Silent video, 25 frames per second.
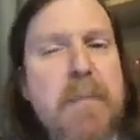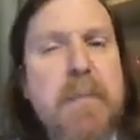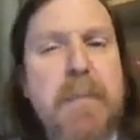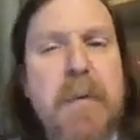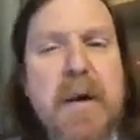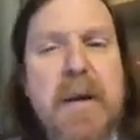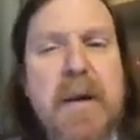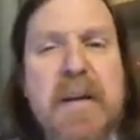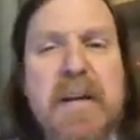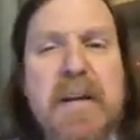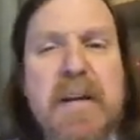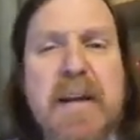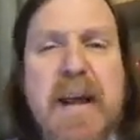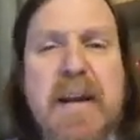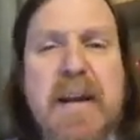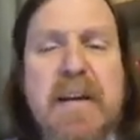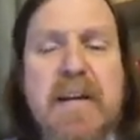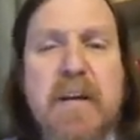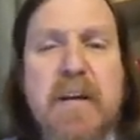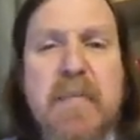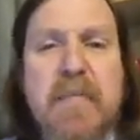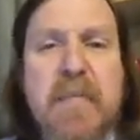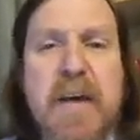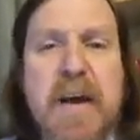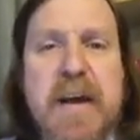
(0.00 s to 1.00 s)
But in
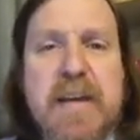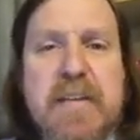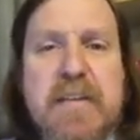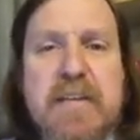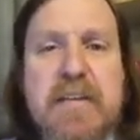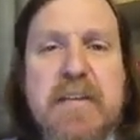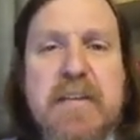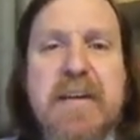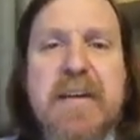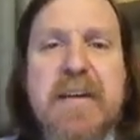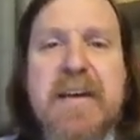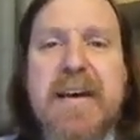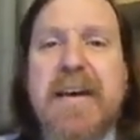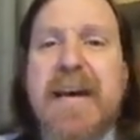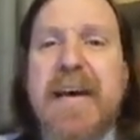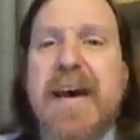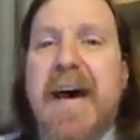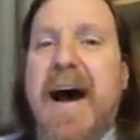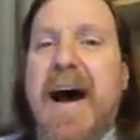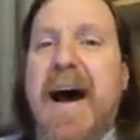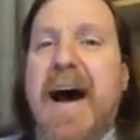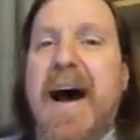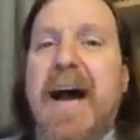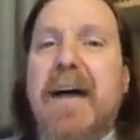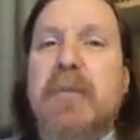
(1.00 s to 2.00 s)
any event,
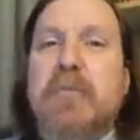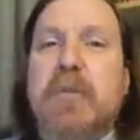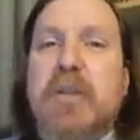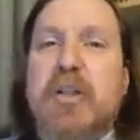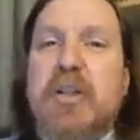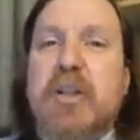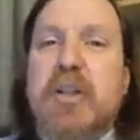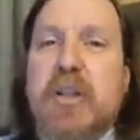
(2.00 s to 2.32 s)
I was